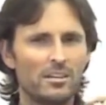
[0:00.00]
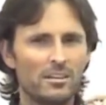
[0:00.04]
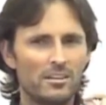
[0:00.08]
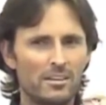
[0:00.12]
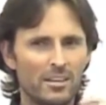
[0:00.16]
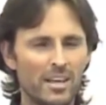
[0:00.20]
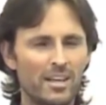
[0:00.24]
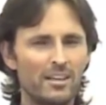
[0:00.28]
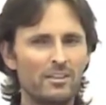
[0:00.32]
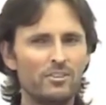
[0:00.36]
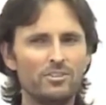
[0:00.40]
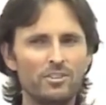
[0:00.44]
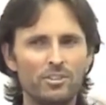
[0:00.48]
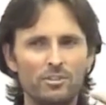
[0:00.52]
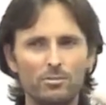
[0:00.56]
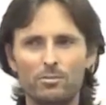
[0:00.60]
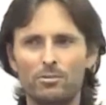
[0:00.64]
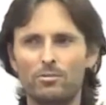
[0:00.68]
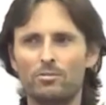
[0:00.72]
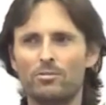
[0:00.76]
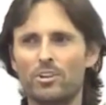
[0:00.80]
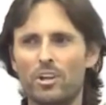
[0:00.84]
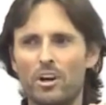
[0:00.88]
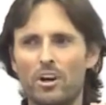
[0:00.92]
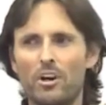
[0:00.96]
Then you
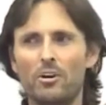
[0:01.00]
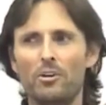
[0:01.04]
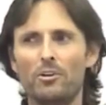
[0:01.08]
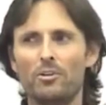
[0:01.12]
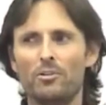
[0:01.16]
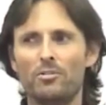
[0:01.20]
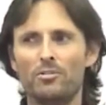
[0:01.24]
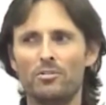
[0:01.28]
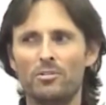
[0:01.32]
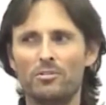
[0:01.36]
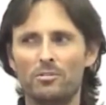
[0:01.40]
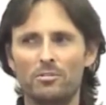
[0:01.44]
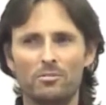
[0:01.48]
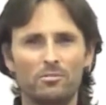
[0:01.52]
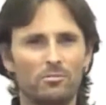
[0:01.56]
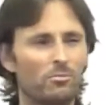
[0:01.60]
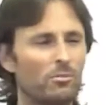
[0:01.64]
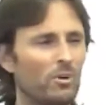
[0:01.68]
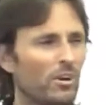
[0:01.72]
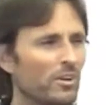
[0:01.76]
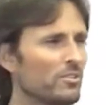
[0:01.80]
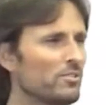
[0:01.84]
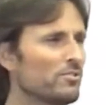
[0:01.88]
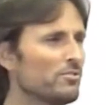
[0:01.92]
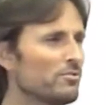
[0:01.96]
will know
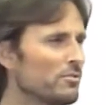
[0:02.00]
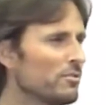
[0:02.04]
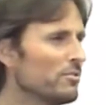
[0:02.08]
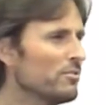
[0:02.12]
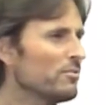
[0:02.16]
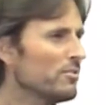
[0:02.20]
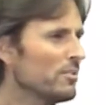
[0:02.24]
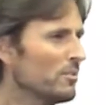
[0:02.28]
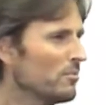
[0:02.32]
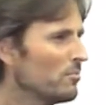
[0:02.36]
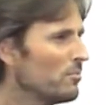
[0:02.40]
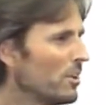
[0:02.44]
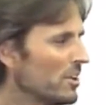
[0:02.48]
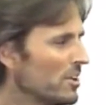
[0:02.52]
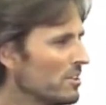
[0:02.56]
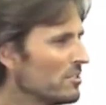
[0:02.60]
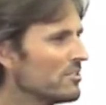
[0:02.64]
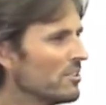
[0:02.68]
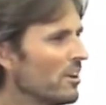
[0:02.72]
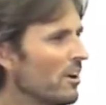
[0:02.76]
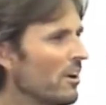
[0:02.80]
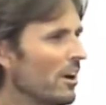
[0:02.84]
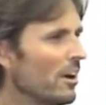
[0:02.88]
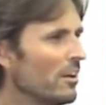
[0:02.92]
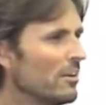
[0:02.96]
what is truth and what is
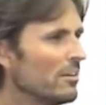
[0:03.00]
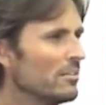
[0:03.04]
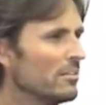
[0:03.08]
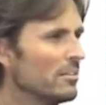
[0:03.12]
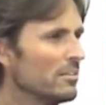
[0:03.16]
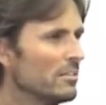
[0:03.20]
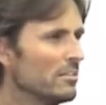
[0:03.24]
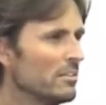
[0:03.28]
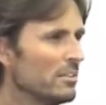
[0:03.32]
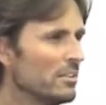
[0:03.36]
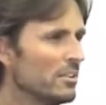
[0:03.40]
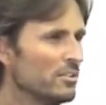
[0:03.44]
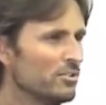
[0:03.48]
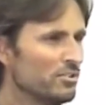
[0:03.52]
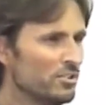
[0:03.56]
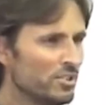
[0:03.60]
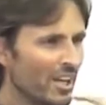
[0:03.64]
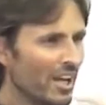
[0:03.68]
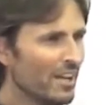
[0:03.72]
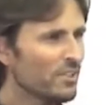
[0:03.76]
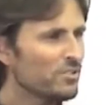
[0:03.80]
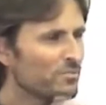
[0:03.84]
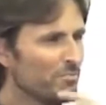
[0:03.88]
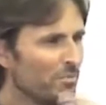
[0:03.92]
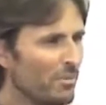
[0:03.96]
not,
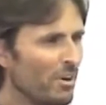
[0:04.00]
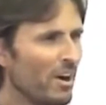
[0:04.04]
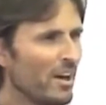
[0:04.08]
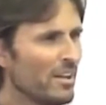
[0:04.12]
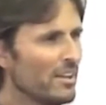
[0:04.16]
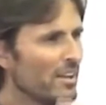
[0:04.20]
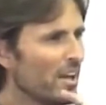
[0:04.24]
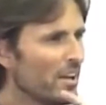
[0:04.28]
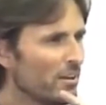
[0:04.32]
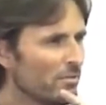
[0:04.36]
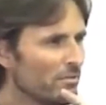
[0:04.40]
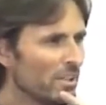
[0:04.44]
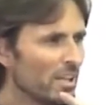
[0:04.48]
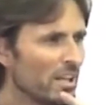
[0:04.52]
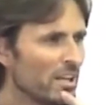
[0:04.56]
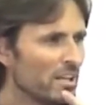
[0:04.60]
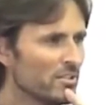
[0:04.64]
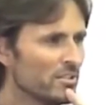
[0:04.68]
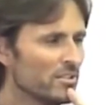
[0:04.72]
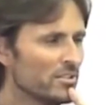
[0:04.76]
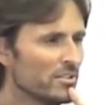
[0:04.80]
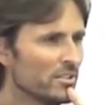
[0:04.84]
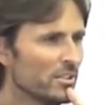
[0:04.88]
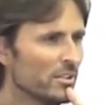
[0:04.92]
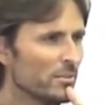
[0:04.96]
just by that
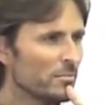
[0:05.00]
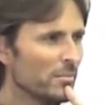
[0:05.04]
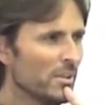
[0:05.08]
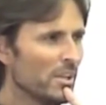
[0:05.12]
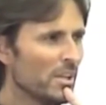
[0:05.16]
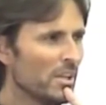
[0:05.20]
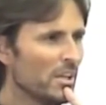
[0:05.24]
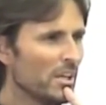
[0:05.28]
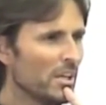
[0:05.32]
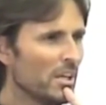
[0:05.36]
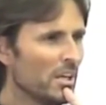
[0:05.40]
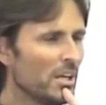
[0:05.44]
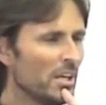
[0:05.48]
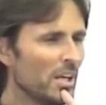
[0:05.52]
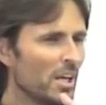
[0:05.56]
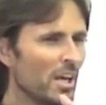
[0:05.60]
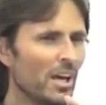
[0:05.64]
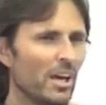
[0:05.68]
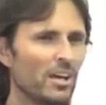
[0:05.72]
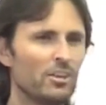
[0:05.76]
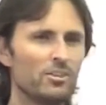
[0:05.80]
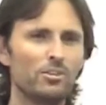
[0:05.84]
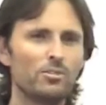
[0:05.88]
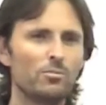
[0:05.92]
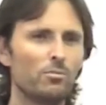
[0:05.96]
relationship.
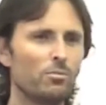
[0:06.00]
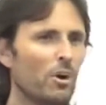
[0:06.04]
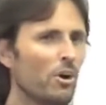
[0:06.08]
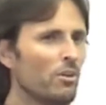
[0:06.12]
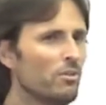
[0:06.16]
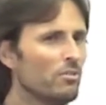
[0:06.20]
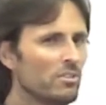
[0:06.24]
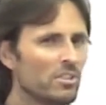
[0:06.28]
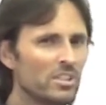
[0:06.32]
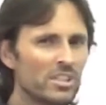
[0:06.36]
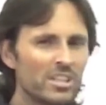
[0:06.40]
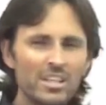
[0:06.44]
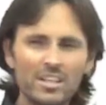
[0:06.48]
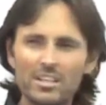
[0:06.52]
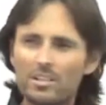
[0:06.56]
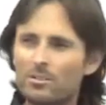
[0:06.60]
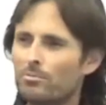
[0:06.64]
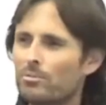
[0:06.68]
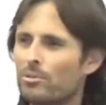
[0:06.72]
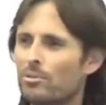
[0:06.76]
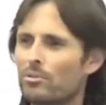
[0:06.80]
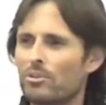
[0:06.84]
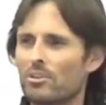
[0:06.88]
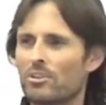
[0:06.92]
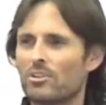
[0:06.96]
And you won't need a
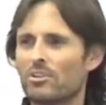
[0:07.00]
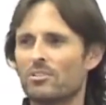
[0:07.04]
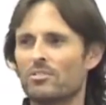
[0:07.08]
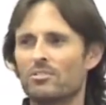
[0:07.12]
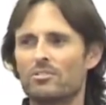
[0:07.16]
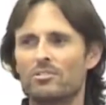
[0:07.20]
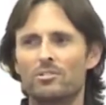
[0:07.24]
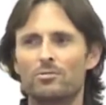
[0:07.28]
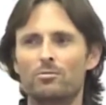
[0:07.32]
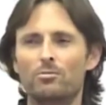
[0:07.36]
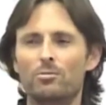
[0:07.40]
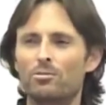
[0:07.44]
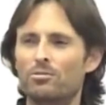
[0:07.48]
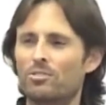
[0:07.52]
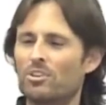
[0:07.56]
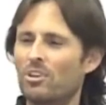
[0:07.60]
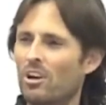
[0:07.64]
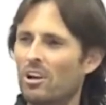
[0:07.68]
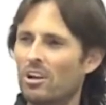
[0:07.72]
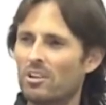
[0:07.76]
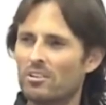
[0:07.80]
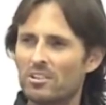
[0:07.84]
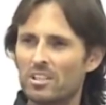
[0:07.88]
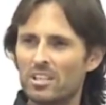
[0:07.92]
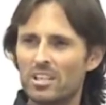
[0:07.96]
book. You will
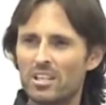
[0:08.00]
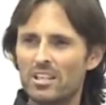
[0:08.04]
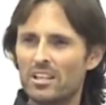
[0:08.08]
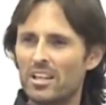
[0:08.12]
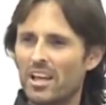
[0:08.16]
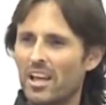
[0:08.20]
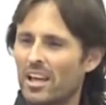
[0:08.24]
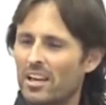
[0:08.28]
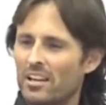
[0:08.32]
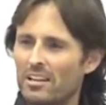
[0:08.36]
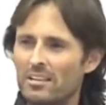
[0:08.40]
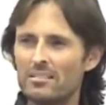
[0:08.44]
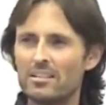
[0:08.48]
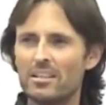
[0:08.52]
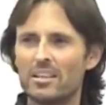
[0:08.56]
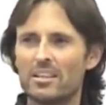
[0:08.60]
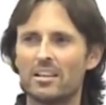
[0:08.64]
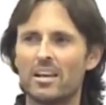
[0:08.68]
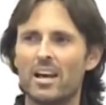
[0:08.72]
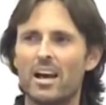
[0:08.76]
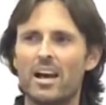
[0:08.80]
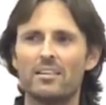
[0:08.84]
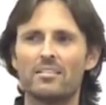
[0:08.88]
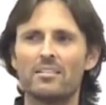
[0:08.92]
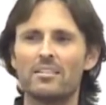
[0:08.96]
not need anything
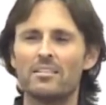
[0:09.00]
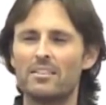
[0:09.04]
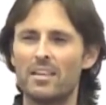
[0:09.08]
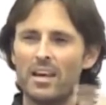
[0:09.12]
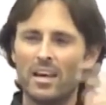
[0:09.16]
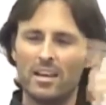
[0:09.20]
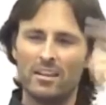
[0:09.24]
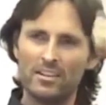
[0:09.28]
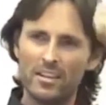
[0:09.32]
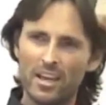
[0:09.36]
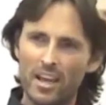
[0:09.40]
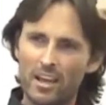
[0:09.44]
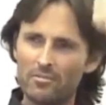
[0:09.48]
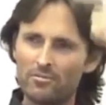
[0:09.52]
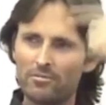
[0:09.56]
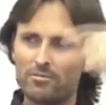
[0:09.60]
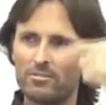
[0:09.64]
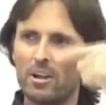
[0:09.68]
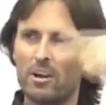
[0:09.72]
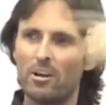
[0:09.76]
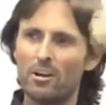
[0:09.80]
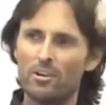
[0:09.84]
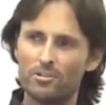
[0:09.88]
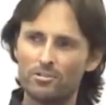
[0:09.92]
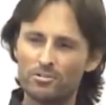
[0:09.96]
other than that
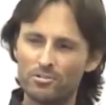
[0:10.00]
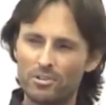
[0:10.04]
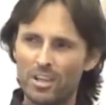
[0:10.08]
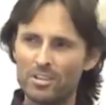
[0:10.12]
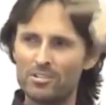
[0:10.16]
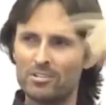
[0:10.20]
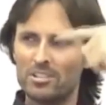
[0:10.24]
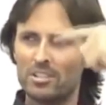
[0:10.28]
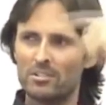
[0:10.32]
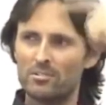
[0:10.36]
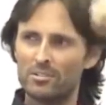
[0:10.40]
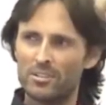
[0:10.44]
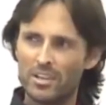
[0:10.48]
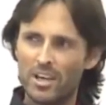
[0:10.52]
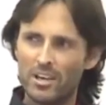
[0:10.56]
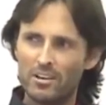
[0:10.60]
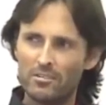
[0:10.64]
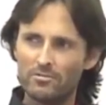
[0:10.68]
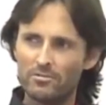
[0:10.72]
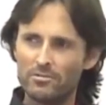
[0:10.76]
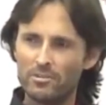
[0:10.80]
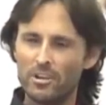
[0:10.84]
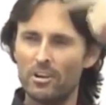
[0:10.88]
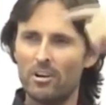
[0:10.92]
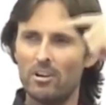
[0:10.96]
flow, trusting that
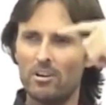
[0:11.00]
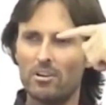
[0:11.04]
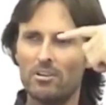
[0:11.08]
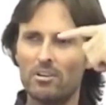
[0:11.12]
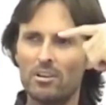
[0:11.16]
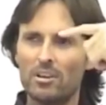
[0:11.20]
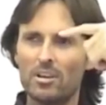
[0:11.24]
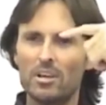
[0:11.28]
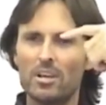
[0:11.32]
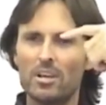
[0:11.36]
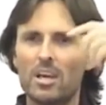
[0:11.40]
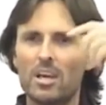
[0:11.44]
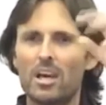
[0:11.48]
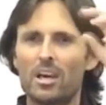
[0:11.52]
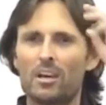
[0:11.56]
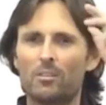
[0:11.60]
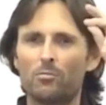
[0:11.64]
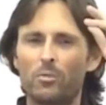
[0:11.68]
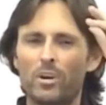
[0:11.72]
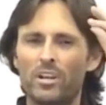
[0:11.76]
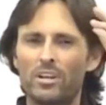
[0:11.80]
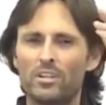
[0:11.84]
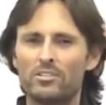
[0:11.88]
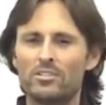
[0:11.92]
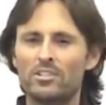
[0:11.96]
flow. And
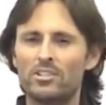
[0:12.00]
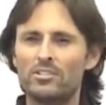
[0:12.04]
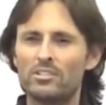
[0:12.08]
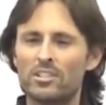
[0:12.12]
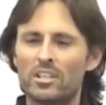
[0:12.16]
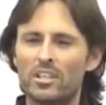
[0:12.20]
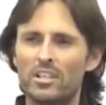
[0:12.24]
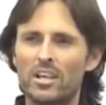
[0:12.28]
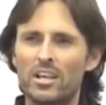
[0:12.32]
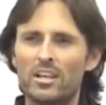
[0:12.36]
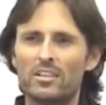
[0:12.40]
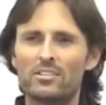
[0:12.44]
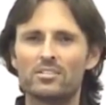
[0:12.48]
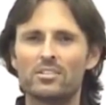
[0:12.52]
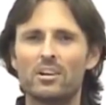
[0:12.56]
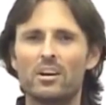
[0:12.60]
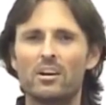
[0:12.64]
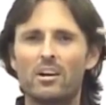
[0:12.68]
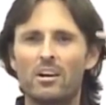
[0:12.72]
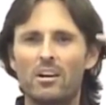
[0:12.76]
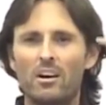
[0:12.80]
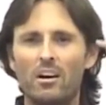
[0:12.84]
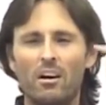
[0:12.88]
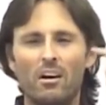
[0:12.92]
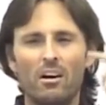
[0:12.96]
when it disconnects,
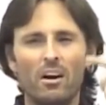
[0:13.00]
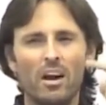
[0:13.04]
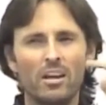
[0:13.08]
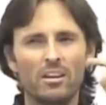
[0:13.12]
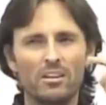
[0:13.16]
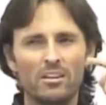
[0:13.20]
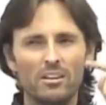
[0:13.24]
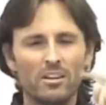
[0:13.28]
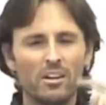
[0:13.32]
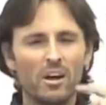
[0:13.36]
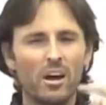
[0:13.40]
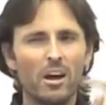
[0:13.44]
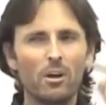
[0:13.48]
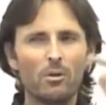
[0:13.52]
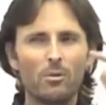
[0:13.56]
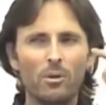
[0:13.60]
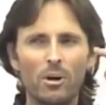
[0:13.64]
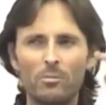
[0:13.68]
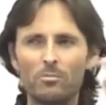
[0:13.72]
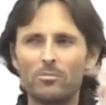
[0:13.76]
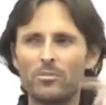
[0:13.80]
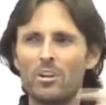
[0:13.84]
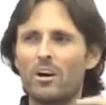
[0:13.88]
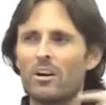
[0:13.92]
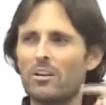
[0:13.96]
I know
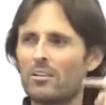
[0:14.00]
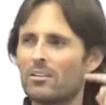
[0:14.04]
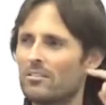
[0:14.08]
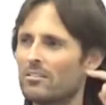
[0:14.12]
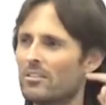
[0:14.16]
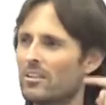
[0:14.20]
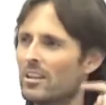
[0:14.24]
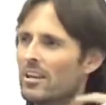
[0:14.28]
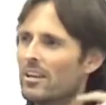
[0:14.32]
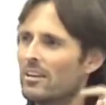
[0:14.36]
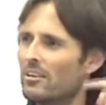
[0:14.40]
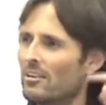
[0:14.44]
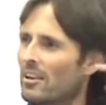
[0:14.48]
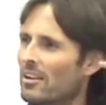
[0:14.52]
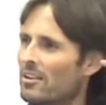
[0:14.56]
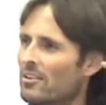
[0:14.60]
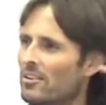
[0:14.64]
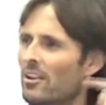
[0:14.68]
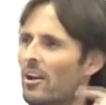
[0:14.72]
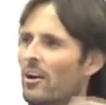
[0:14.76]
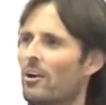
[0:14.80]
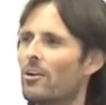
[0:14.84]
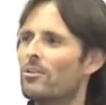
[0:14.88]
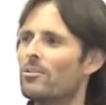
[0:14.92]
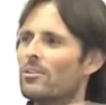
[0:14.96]
I'm not there.
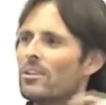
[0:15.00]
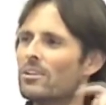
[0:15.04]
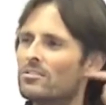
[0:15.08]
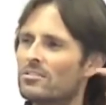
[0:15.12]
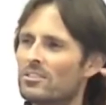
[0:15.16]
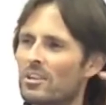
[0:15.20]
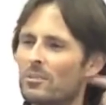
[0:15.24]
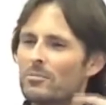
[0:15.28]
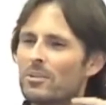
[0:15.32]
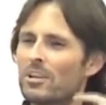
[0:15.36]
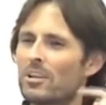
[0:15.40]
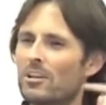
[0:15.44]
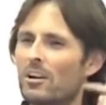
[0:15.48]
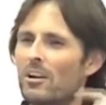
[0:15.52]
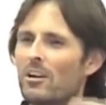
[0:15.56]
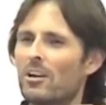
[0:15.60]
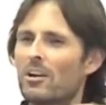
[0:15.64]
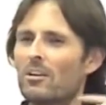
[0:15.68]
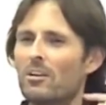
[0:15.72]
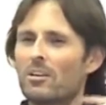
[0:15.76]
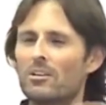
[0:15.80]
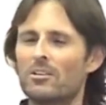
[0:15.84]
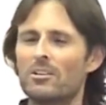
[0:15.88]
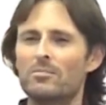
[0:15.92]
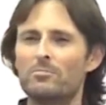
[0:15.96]
I know there's something going
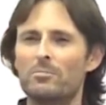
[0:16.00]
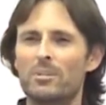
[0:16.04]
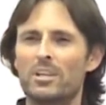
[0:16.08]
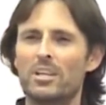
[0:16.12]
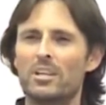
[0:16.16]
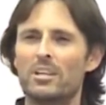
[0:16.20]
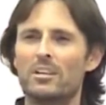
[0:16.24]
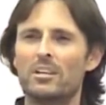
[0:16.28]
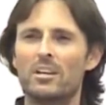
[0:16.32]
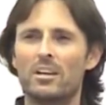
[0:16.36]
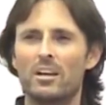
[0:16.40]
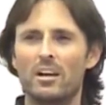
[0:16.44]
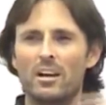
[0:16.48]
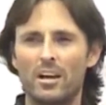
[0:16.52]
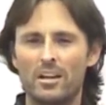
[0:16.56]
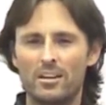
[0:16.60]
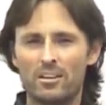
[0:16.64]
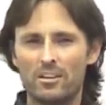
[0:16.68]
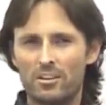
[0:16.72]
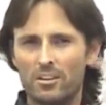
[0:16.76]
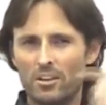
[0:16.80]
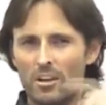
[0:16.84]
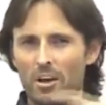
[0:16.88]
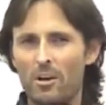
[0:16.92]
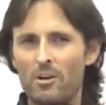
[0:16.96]
on in me. I
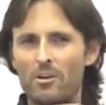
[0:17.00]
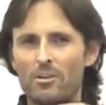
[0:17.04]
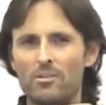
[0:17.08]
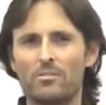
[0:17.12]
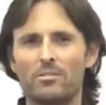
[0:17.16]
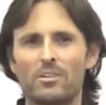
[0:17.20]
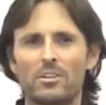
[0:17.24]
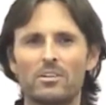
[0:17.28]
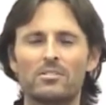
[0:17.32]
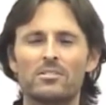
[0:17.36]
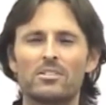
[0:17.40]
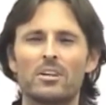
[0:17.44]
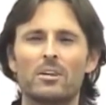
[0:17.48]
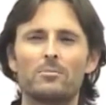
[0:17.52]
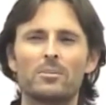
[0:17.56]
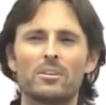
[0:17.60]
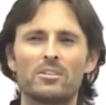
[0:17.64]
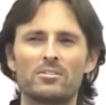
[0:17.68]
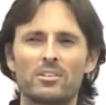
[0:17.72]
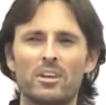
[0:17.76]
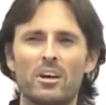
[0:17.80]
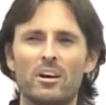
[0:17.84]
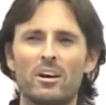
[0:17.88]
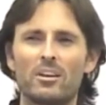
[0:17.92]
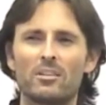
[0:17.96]
know that
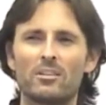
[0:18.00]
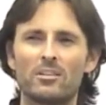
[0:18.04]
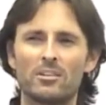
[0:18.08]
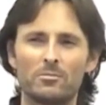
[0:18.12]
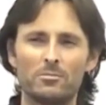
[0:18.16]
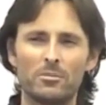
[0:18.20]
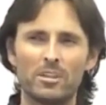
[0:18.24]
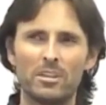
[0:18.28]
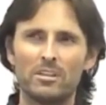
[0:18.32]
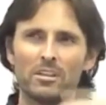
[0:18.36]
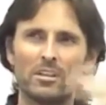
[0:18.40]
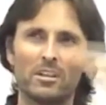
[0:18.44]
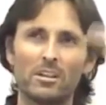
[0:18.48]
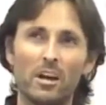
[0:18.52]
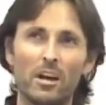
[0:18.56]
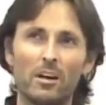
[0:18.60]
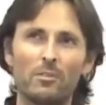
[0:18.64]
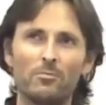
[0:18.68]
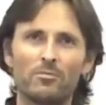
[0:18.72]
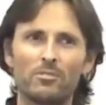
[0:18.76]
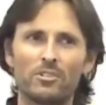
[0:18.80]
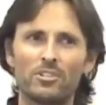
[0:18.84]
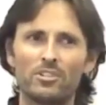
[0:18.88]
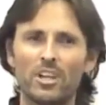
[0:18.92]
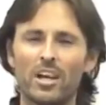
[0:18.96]
something's going on in me that
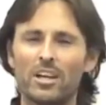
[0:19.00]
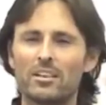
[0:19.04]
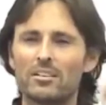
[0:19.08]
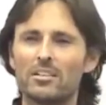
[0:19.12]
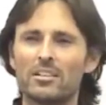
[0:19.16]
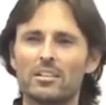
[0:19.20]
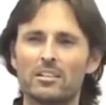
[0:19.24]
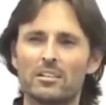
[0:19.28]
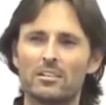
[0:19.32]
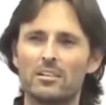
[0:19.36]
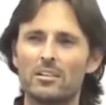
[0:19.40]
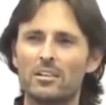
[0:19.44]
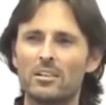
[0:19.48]
I'm rejecting.